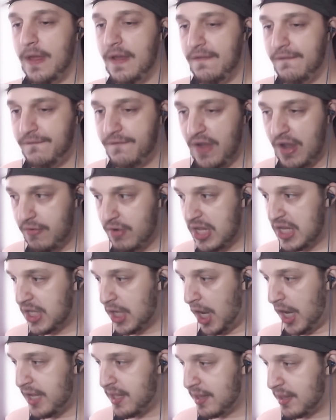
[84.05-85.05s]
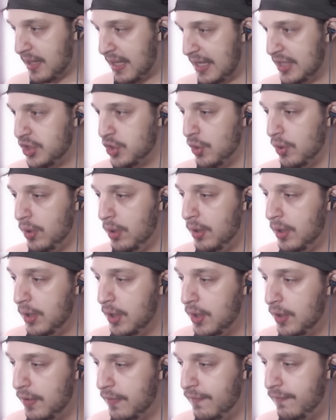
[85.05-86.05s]
a very tight schedule
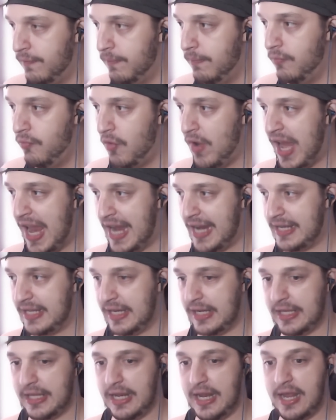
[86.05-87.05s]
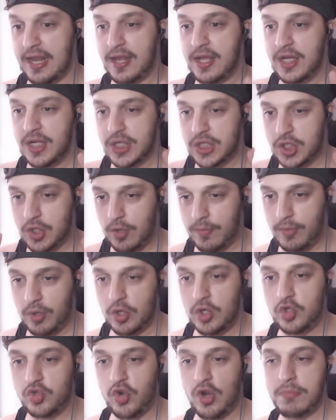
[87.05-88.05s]
of reacting today. So I'm
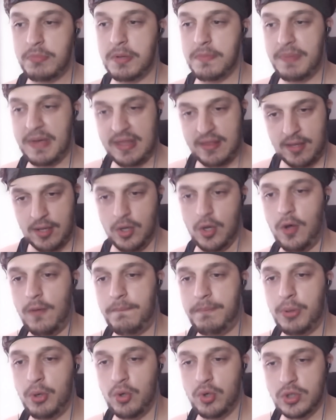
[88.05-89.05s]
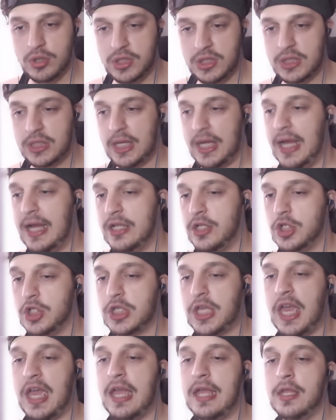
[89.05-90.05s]
going to try my best to not pause and
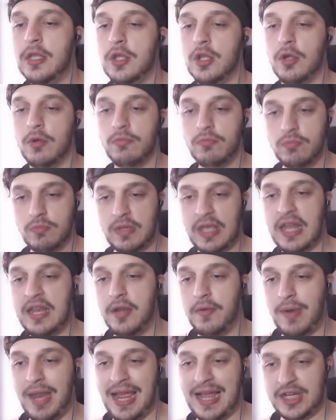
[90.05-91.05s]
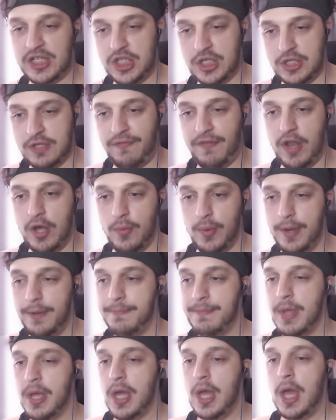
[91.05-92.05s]
just get it, you know, get the reactions flowing.